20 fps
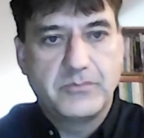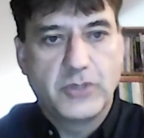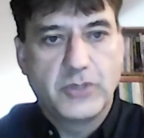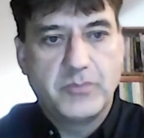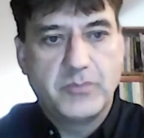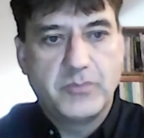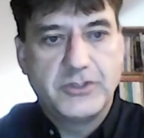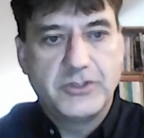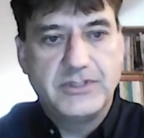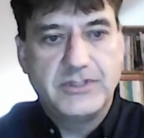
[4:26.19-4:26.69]

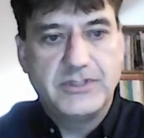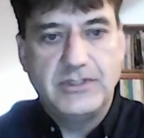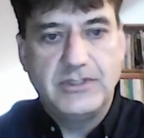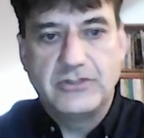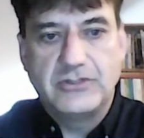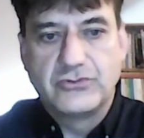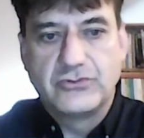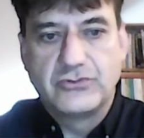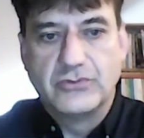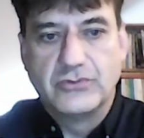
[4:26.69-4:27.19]
property
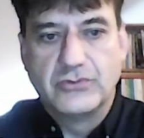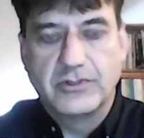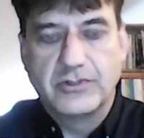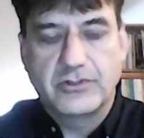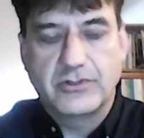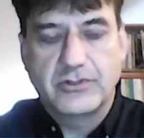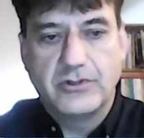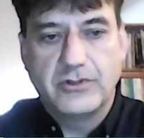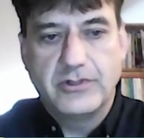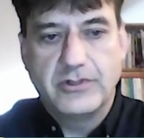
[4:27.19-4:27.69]
to
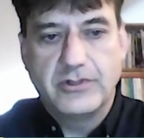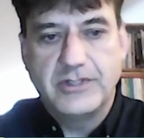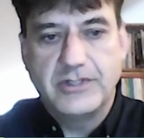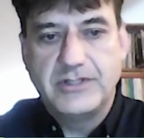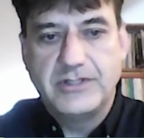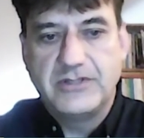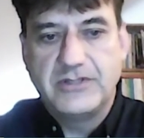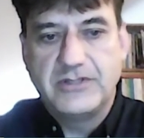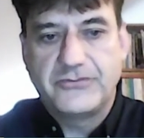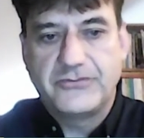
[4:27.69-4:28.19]
occur
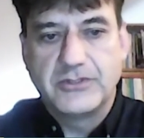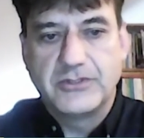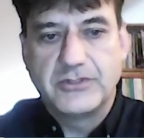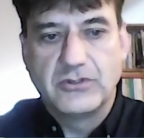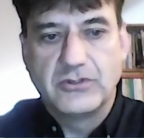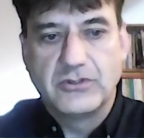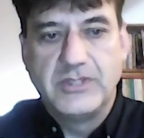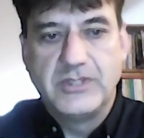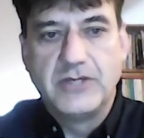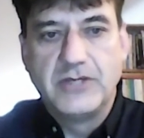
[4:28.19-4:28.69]
in different
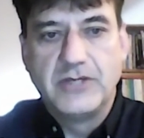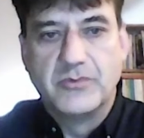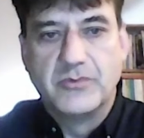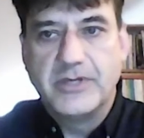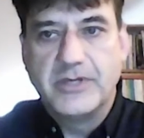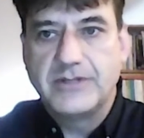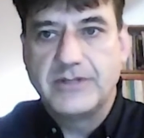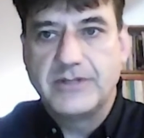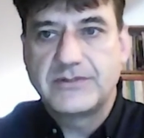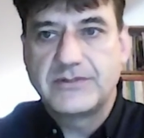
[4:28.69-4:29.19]

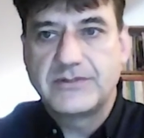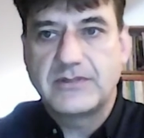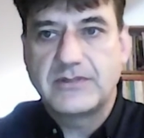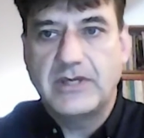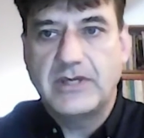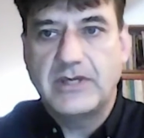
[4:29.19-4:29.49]
oligomers,